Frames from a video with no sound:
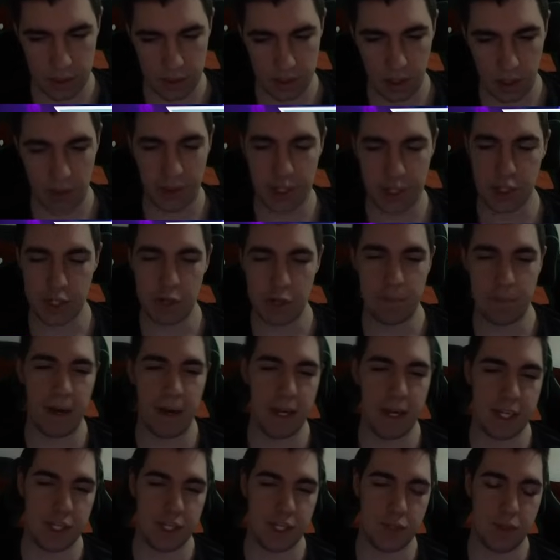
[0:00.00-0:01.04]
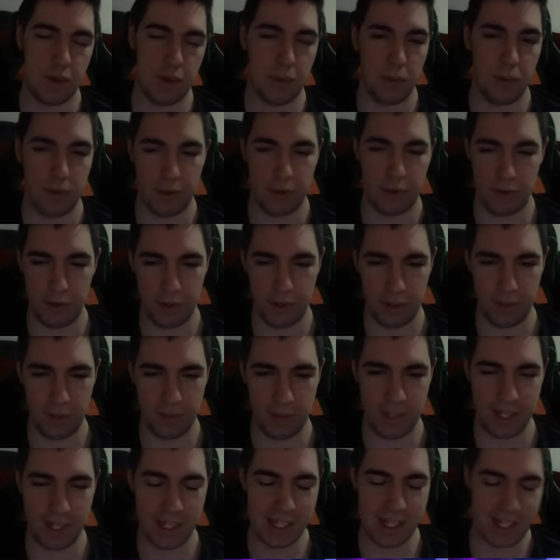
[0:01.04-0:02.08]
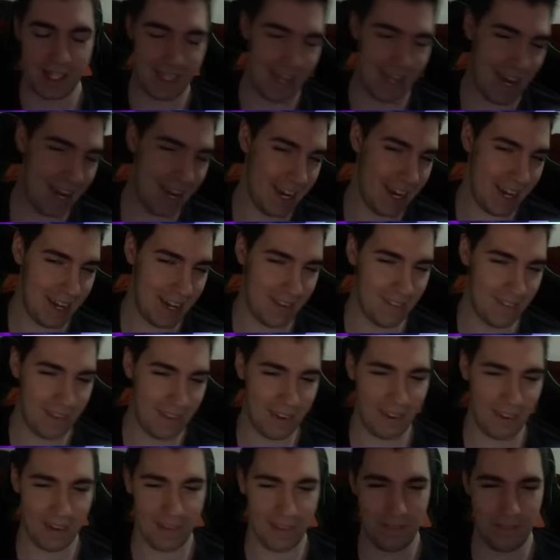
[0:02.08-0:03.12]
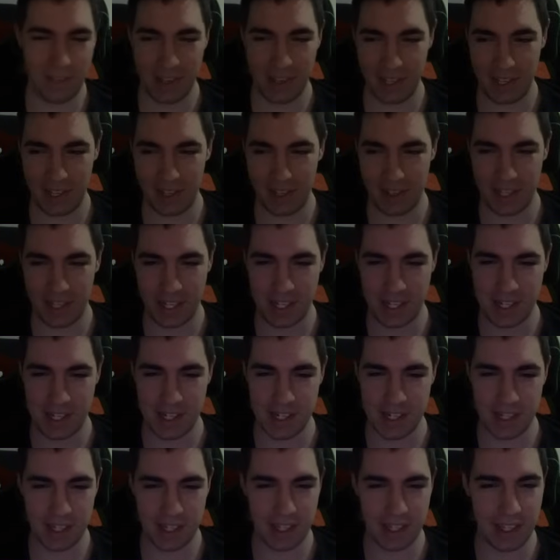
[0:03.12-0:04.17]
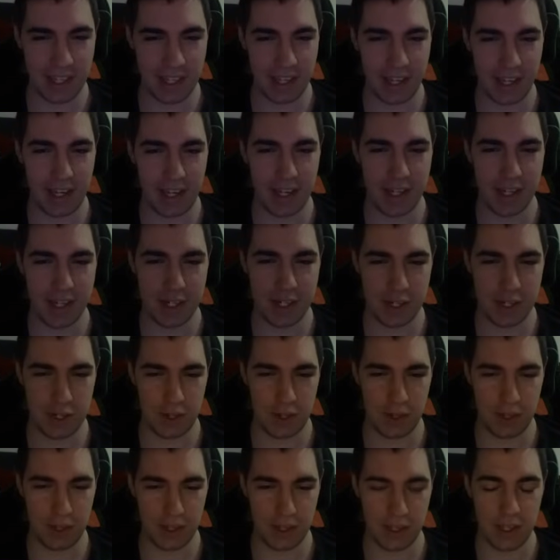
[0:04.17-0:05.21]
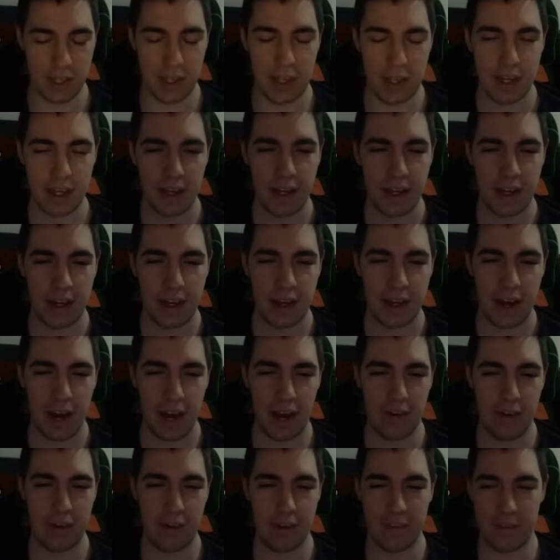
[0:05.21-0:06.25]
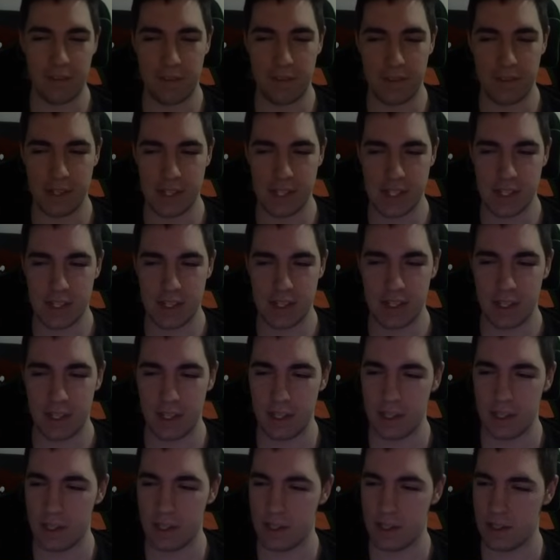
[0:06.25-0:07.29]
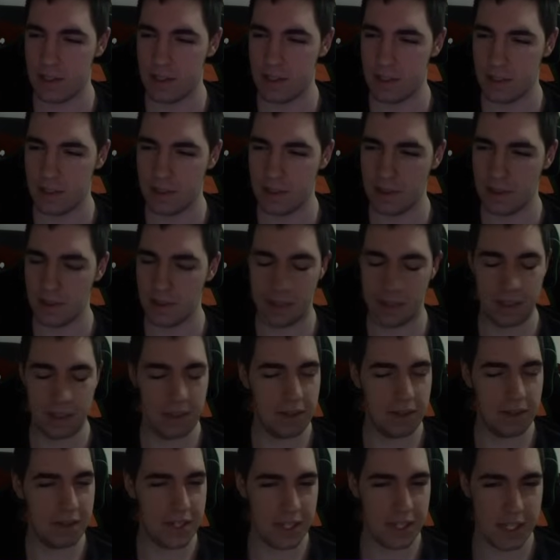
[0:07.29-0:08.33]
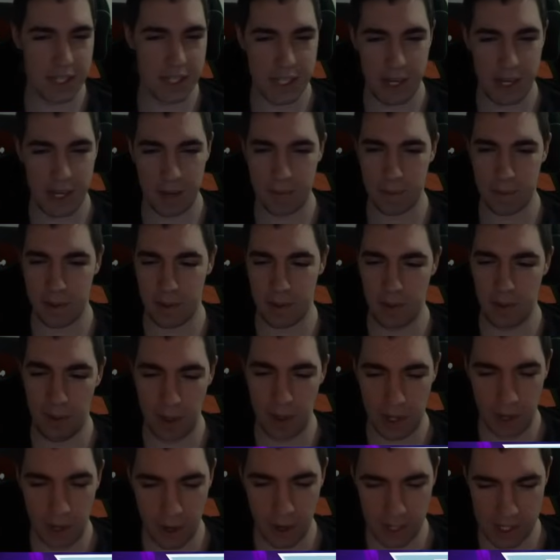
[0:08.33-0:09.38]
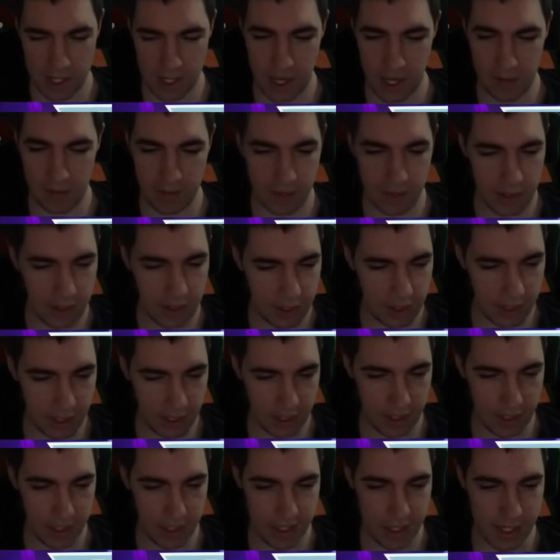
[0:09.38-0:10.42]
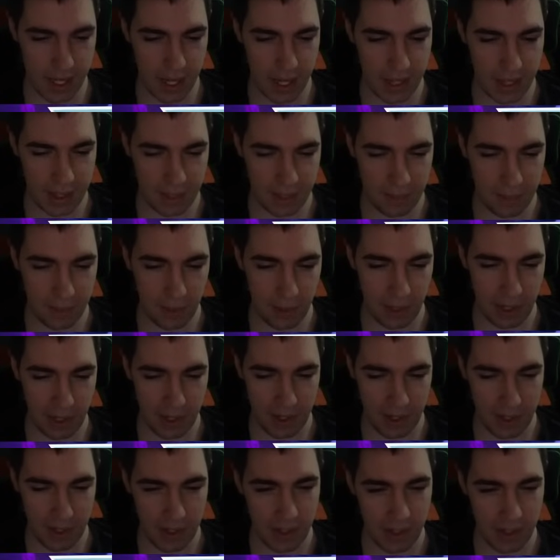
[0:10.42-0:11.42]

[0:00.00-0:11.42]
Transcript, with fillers: I'll actually pass one more turn because damn, I don't want to play any of that shit. Angel, Iron Fist, what the hell is this guy playing? One cost heaven? Like, is that the play?